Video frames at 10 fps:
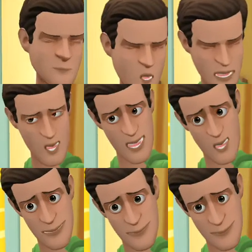ha
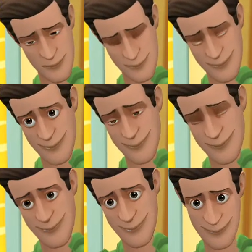ha.
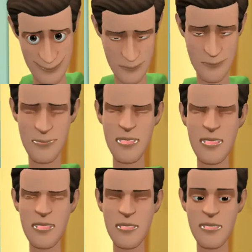It
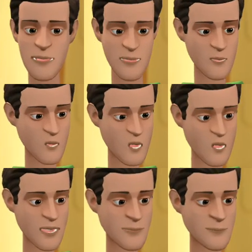tasted so good too.